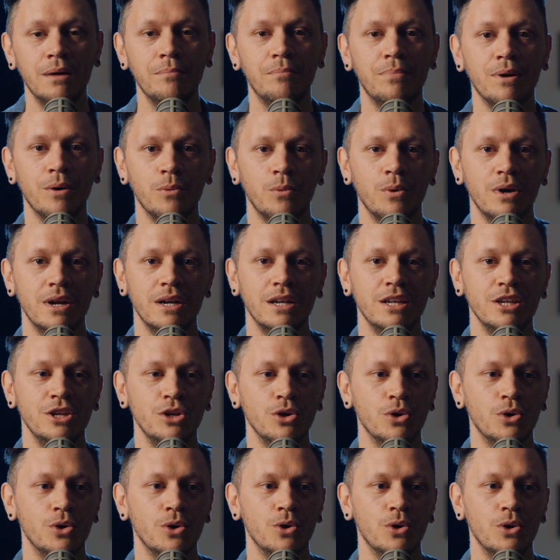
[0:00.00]
But when
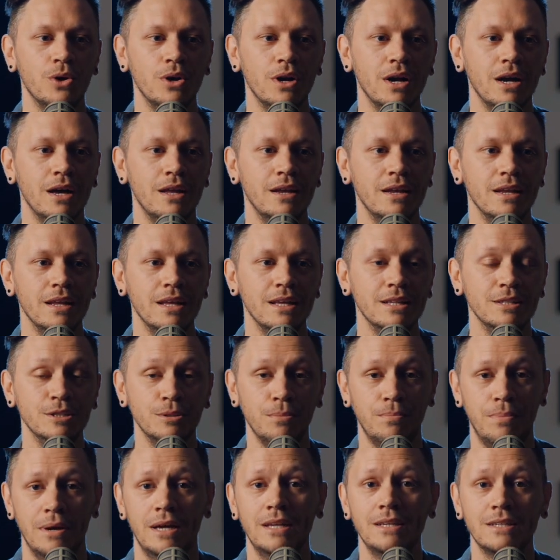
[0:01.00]
you're an
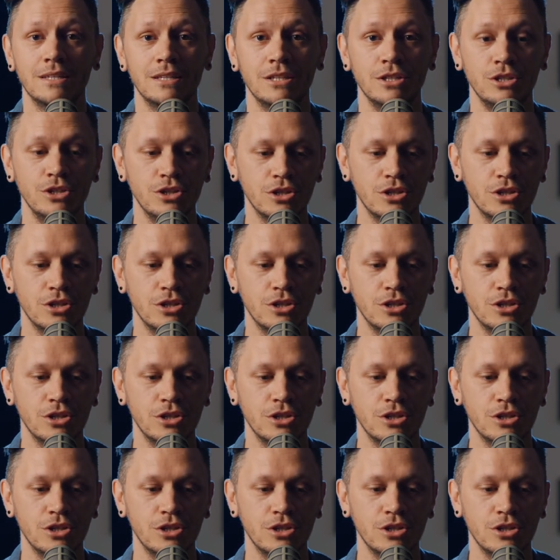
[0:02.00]
independent,